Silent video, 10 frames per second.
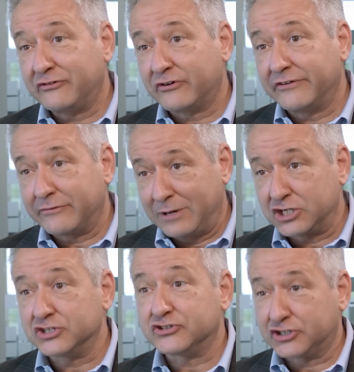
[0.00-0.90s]
for
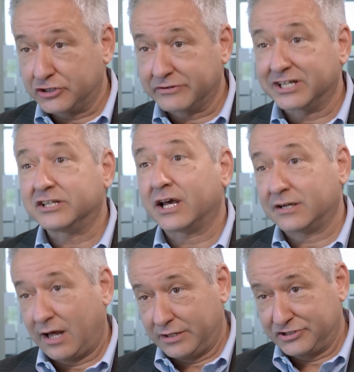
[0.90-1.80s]
information security
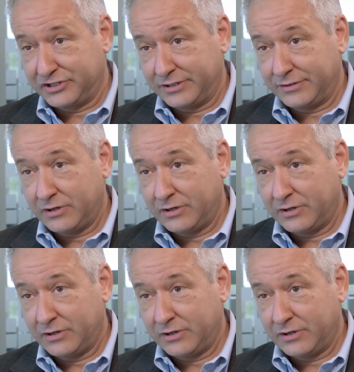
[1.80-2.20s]
technology.